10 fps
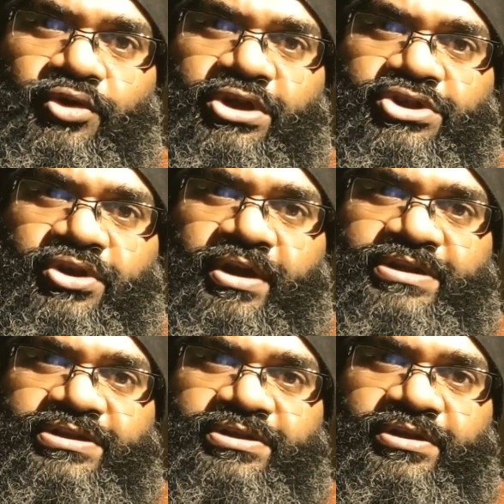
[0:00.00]
teacher
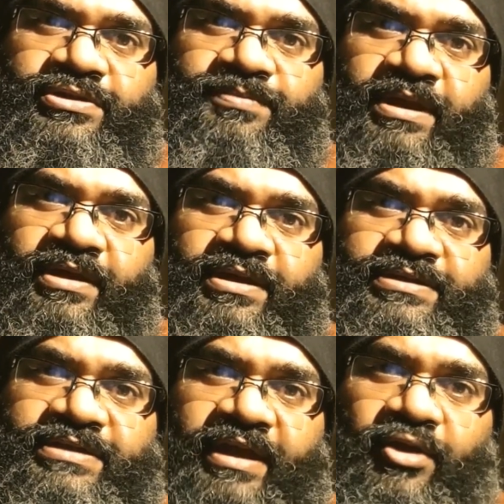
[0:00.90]
considered being
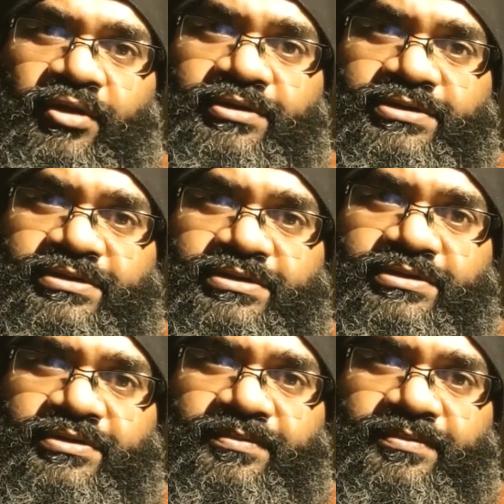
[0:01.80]
his psychologist.